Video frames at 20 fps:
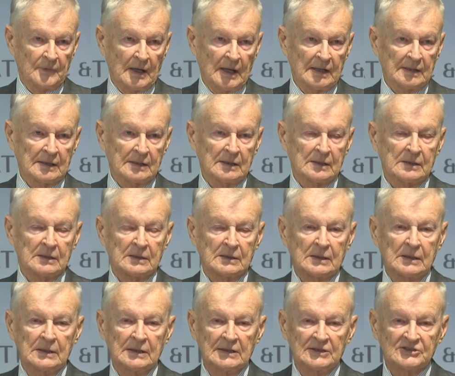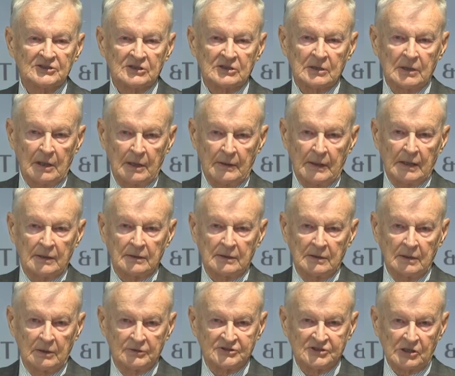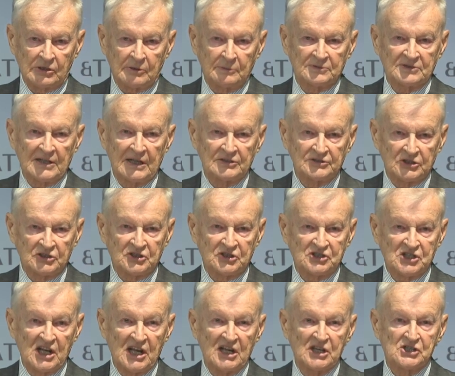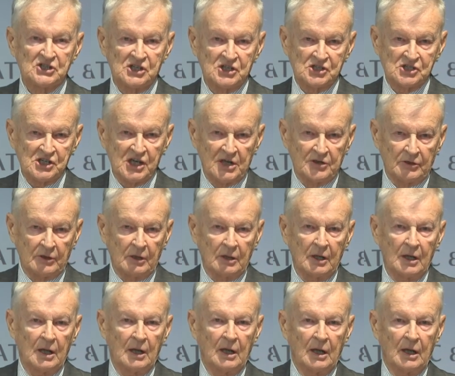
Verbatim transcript: at least until circumstances change in general